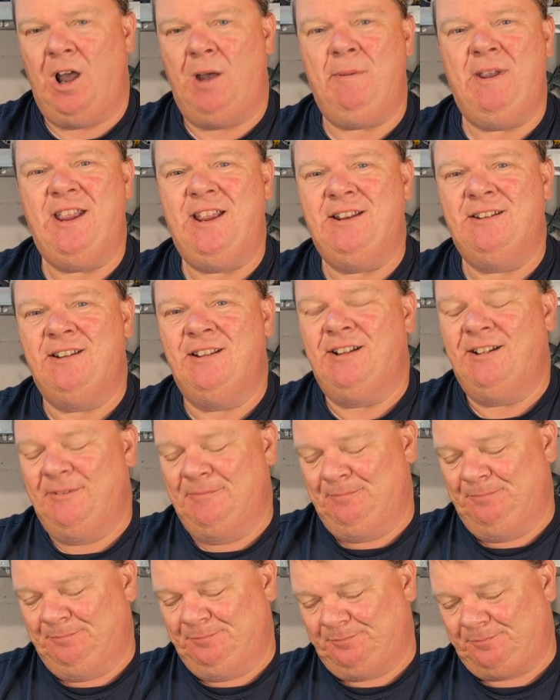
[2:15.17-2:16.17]
I mean,
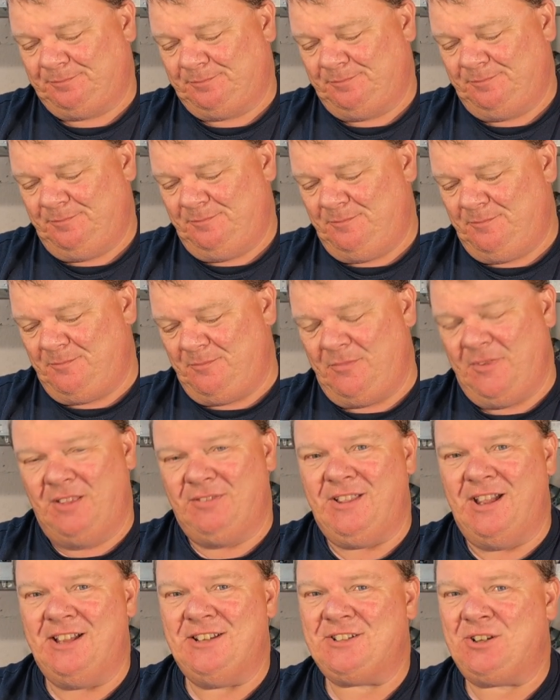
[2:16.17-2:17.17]

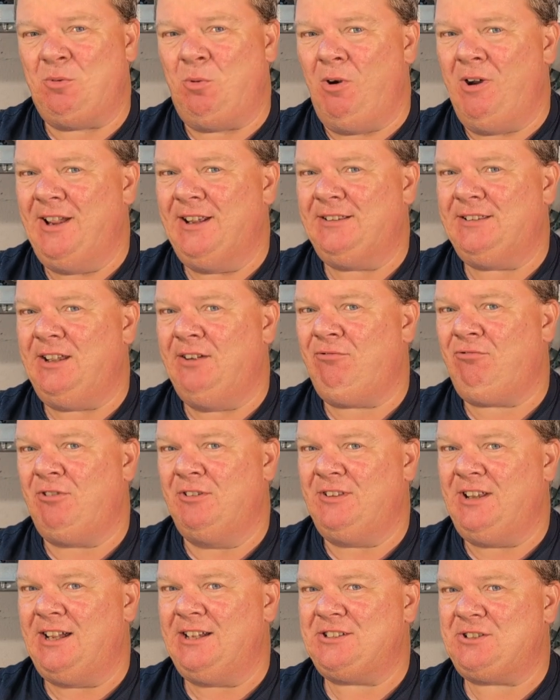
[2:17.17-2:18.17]
that's quite
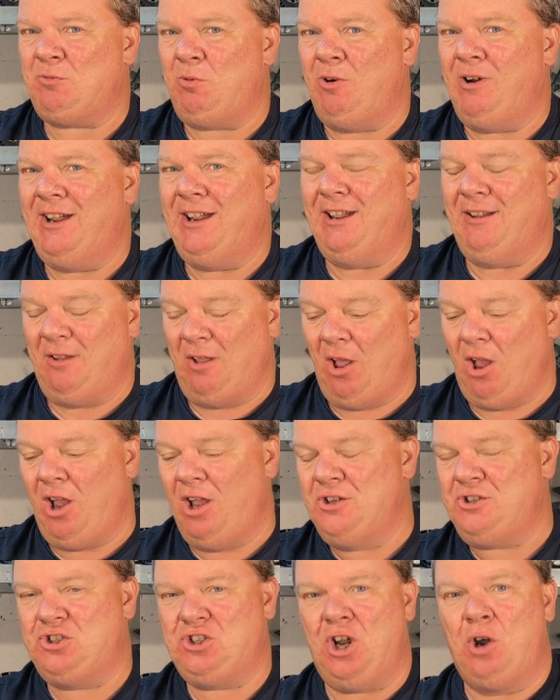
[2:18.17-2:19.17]
different. That's quite
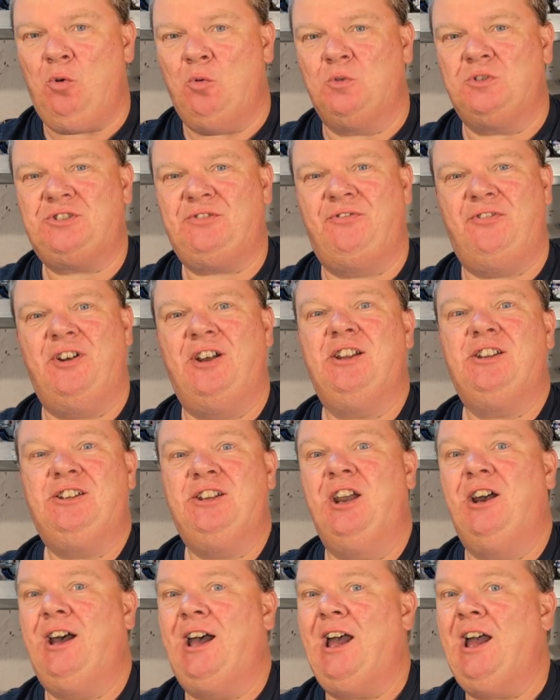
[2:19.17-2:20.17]
a jolt for
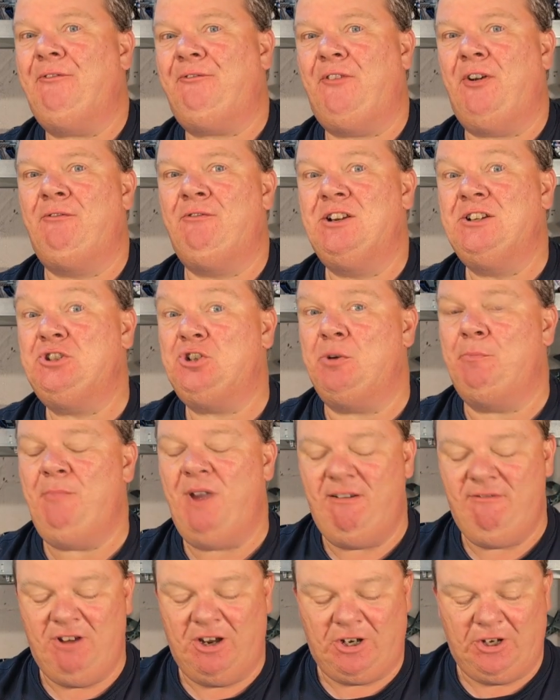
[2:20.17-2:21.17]
your average
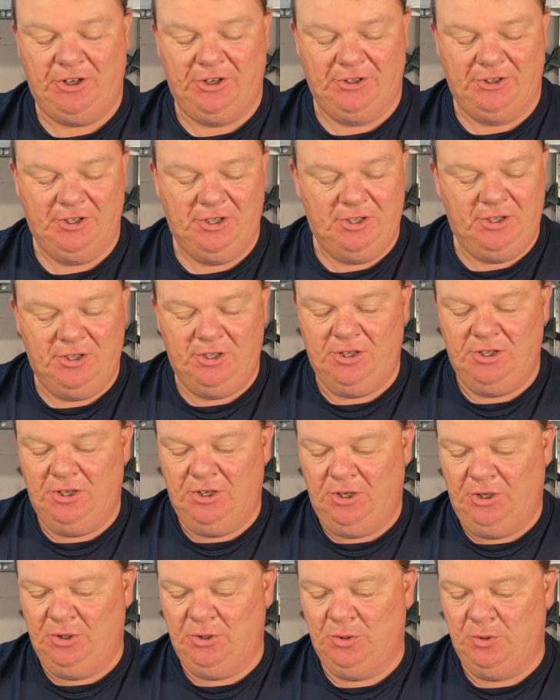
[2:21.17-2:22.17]
American
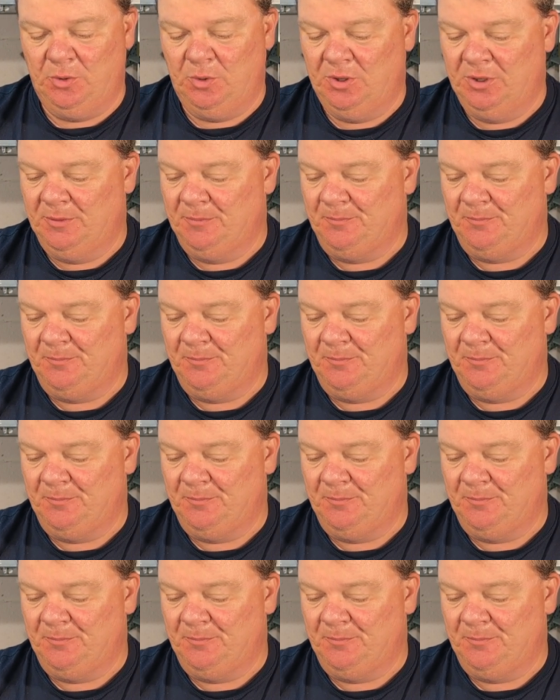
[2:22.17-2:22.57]
who